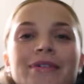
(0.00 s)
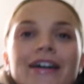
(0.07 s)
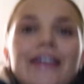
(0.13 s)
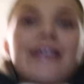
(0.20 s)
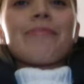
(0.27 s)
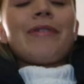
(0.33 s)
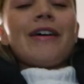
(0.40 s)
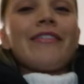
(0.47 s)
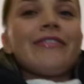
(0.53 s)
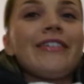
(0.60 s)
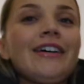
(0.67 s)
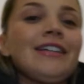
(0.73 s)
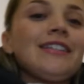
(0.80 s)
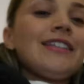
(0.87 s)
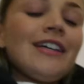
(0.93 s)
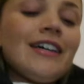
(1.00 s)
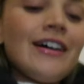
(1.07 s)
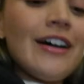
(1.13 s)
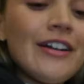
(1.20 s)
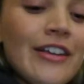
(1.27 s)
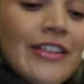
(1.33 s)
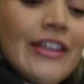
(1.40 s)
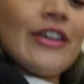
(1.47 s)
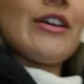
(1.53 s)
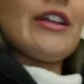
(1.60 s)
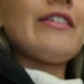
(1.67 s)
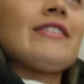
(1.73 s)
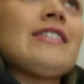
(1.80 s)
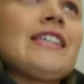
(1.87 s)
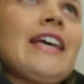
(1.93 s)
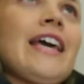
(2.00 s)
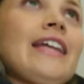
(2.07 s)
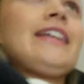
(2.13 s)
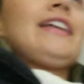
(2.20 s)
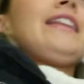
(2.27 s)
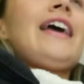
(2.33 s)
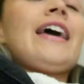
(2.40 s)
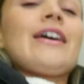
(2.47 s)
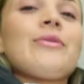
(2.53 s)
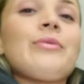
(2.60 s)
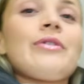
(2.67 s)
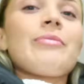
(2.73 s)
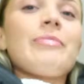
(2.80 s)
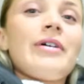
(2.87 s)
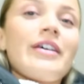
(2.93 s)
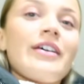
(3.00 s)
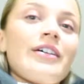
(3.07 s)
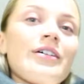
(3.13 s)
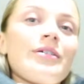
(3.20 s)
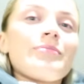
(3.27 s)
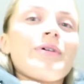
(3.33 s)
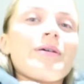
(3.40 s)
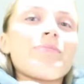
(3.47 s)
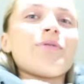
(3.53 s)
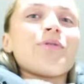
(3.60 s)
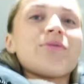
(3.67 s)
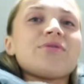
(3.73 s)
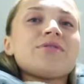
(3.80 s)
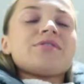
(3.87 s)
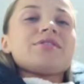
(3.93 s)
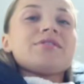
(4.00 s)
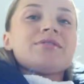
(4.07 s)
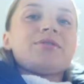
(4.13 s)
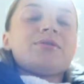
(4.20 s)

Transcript: my puffer. I don't think you can even see any leg with my my boots.